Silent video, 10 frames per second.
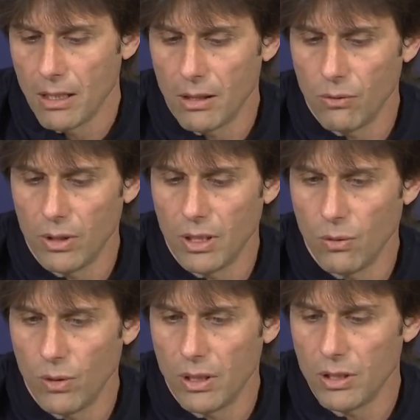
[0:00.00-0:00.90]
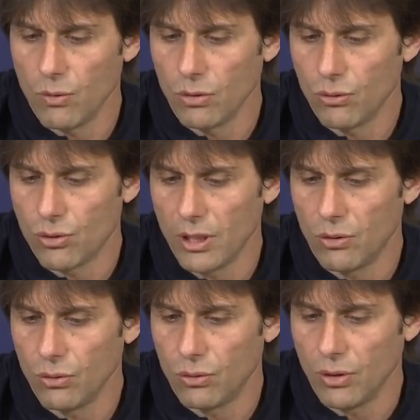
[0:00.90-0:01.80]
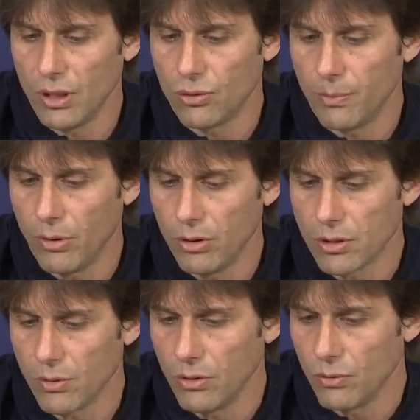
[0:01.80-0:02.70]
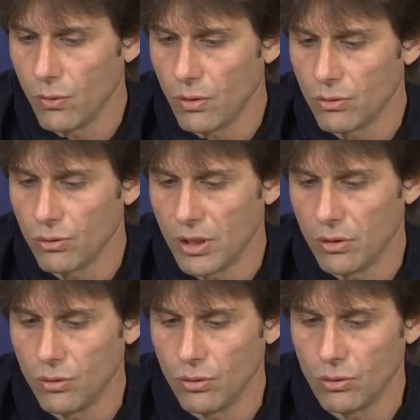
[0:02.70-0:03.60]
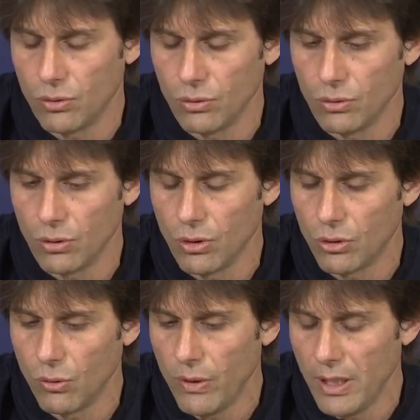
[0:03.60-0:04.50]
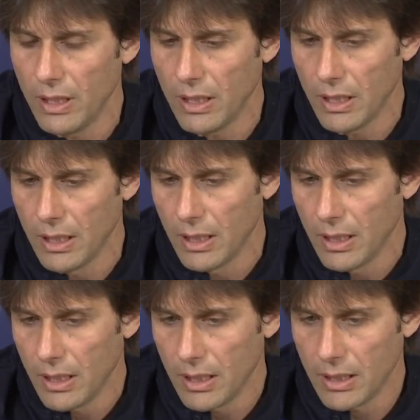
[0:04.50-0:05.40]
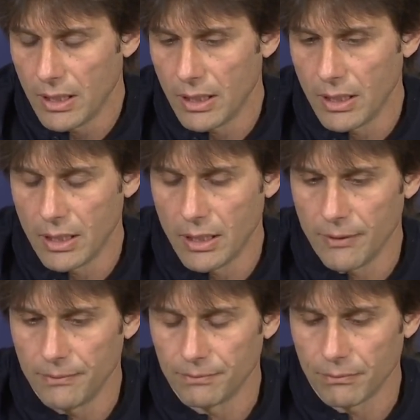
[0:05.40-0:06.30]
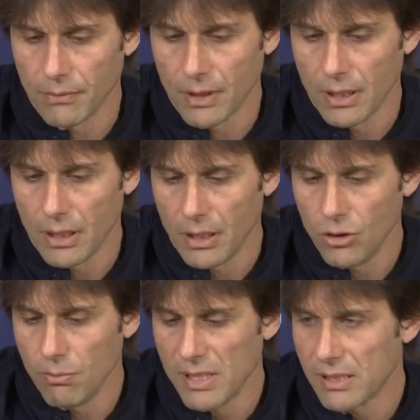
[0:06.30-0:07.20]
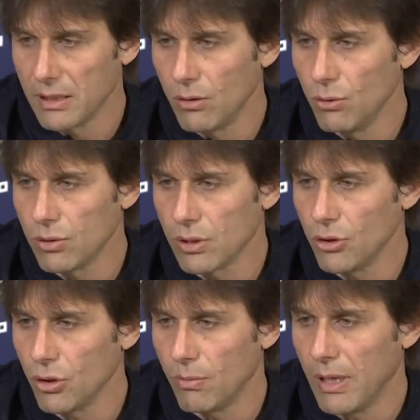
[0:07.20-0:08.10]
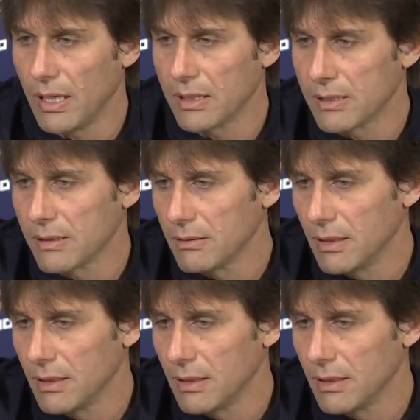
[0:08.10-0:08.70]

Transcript: when you want to try to get 3 points, when you want to try to win, you mustn't lose your balance.